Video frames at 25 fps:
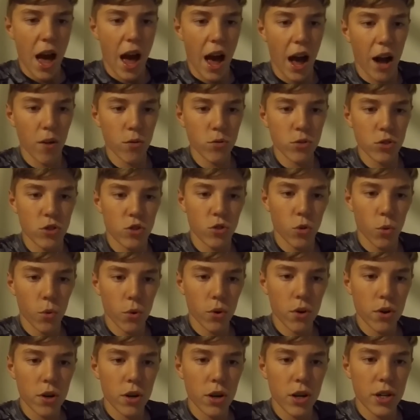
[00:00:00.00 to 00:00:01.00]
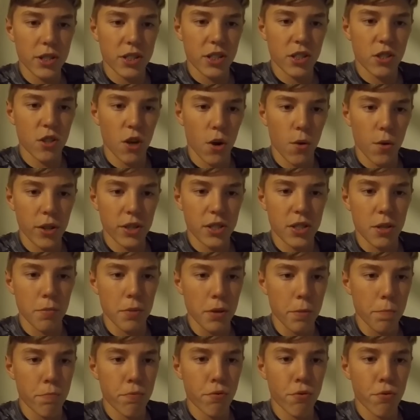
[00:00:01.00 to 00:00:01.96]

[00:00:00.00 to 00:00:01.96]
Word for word: outdoor is going to be